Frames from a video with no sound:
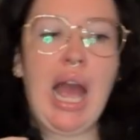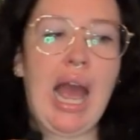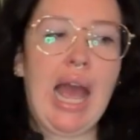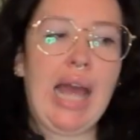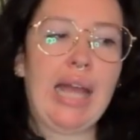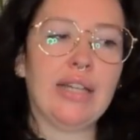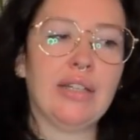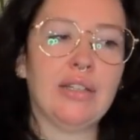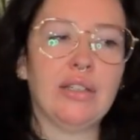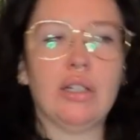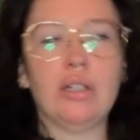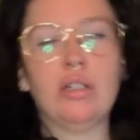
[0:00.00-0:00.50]

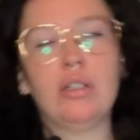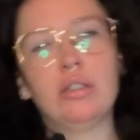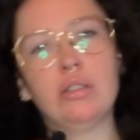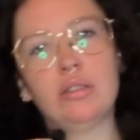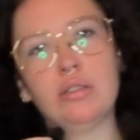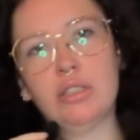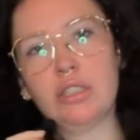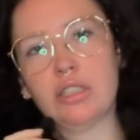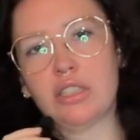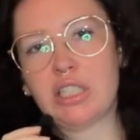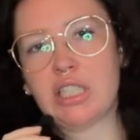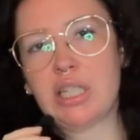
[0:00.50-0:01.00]
And, oh,
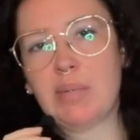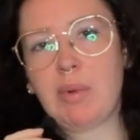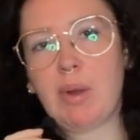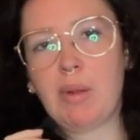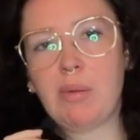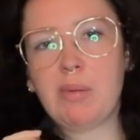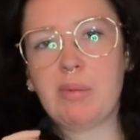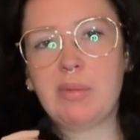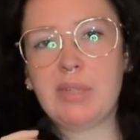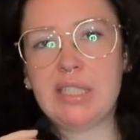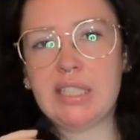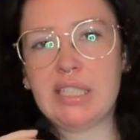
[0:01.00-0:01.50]
look, she
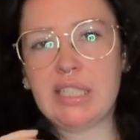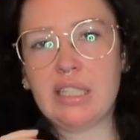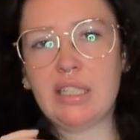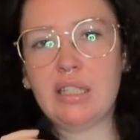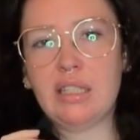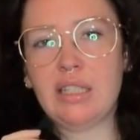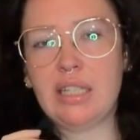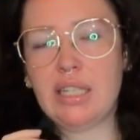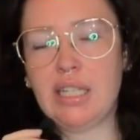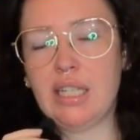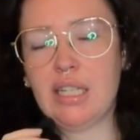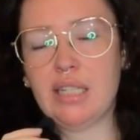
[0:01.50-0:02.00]
probably
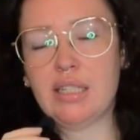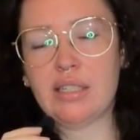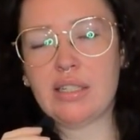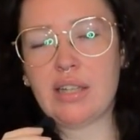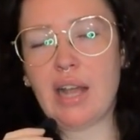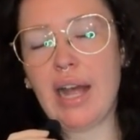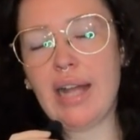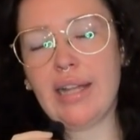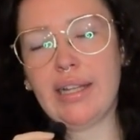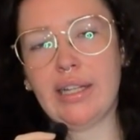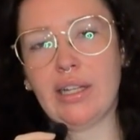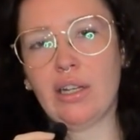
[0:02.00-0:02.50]
did the
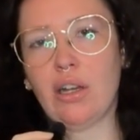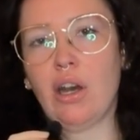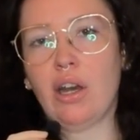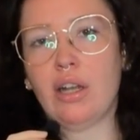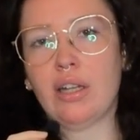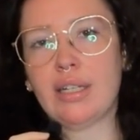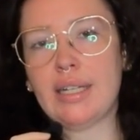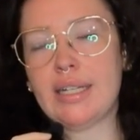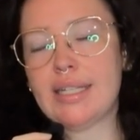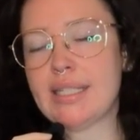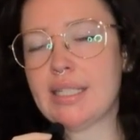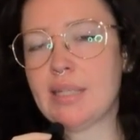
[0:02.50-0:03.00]
styling
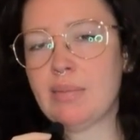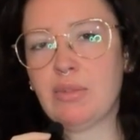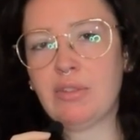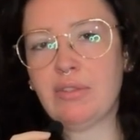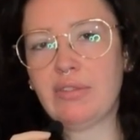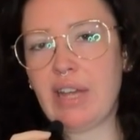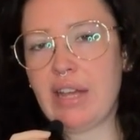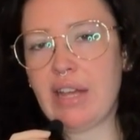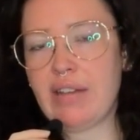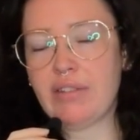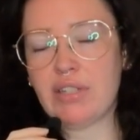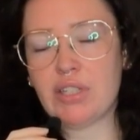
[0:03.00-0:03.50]
on A Simple
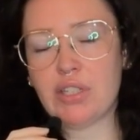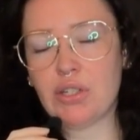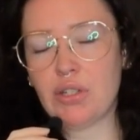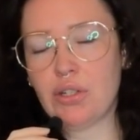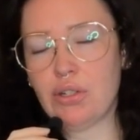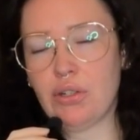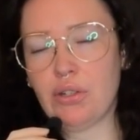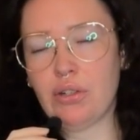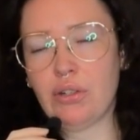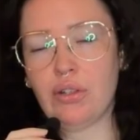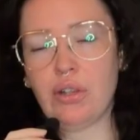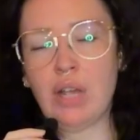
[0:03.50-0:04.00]
Favor
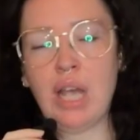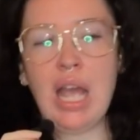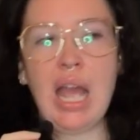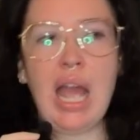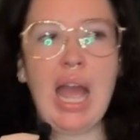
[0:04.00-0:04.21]
too.